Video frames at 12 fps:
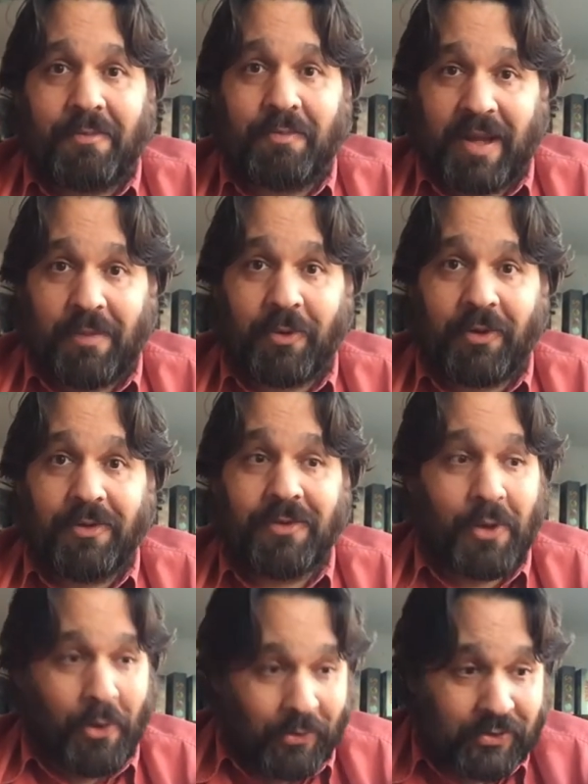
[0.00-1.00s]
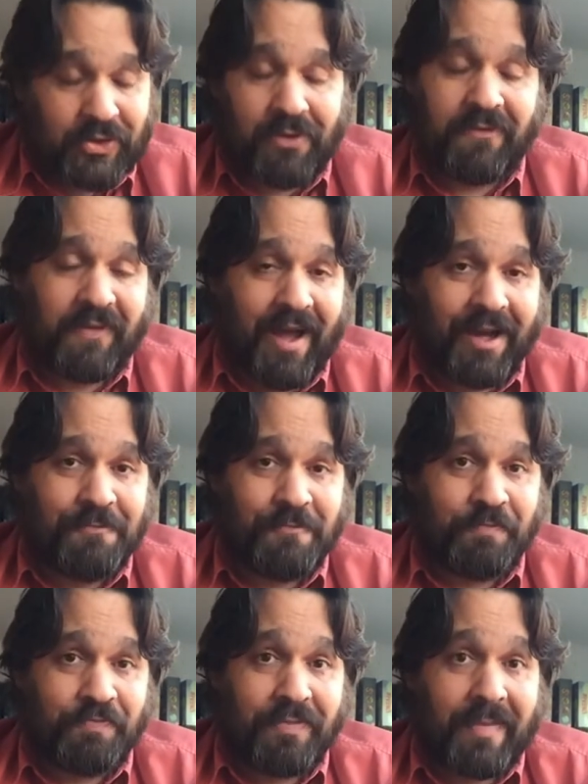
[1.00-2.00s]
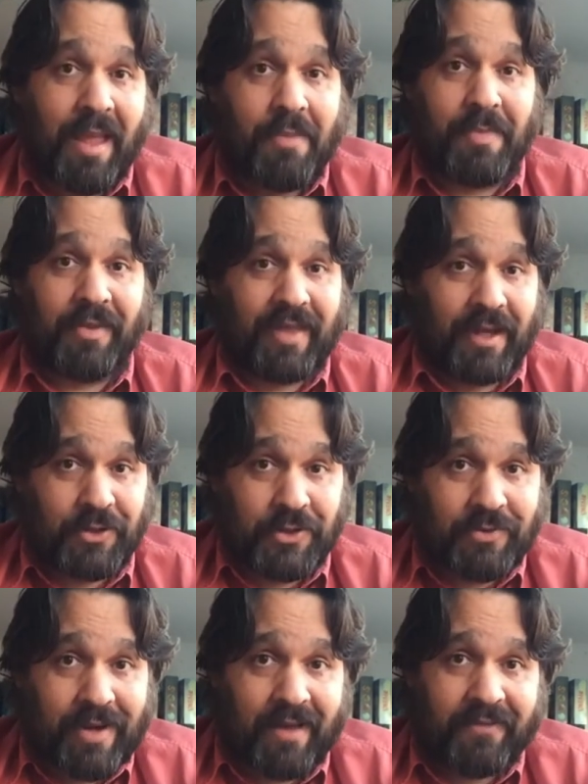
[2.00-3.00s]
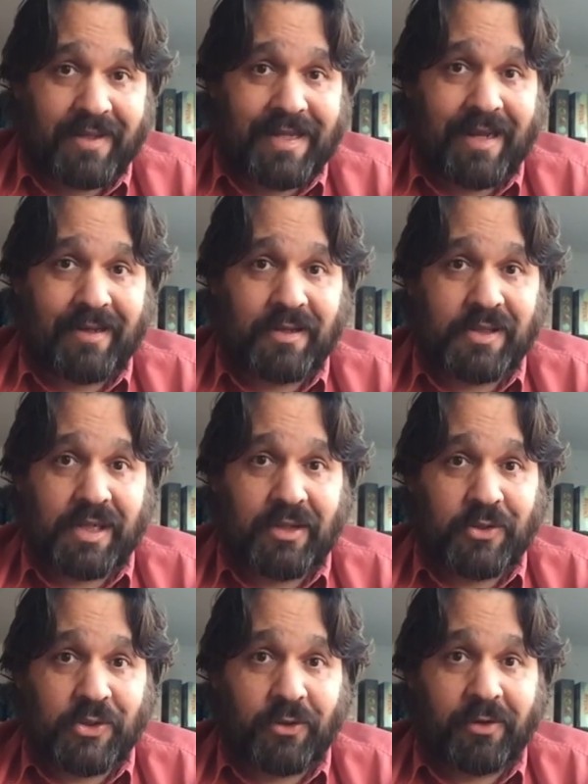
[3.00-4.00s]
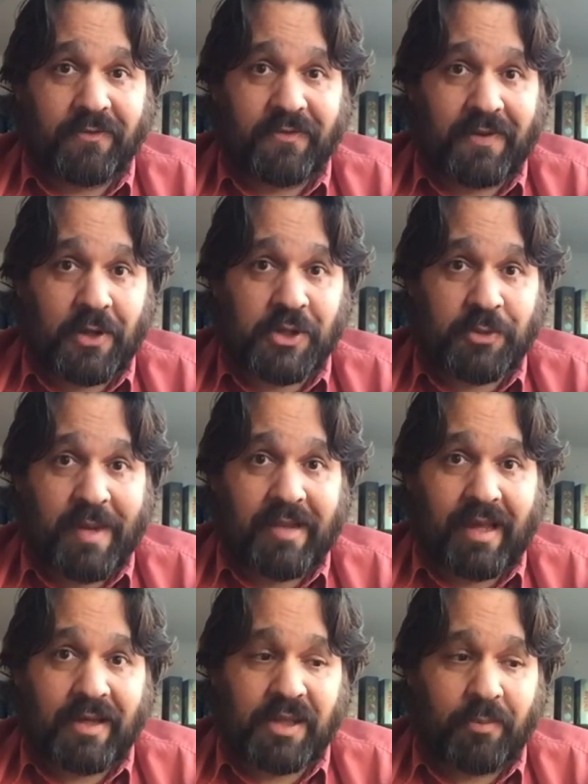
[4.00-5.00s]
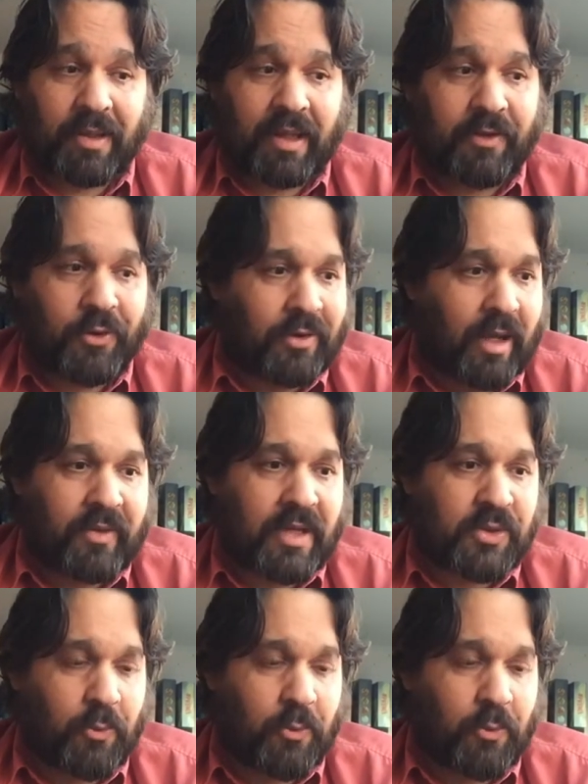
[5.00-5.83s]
people, also fine, but they do have a tendency to sort of speed things up, and they talk like this.